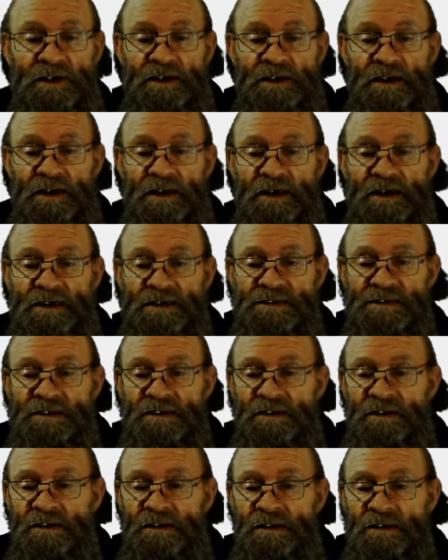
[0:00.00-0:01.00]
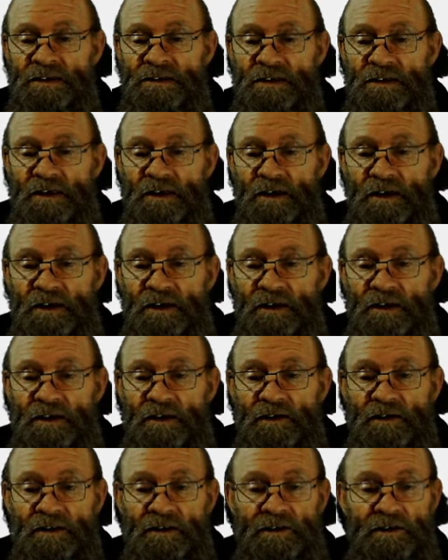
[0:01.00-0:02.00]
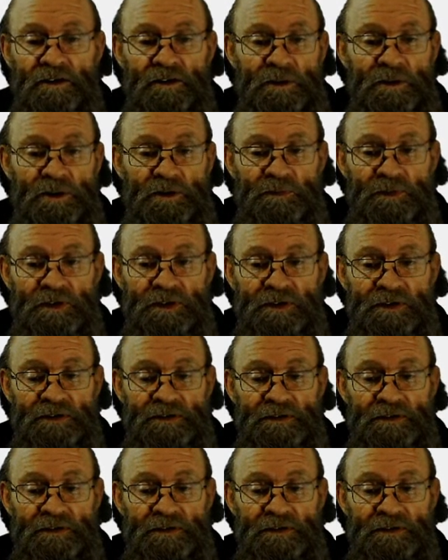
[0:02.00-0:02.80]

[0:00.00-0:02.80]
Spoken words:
analyze. A little bit of a